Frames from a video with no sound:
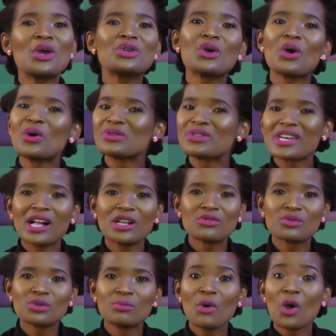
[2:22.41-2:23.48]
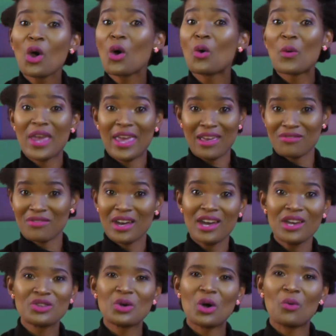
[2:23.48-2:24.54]
your hotel room, or
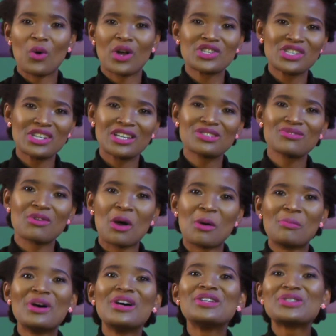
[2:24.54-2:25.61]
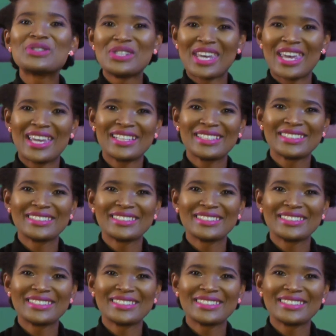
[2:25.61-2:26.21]
wherever you are watching us from today.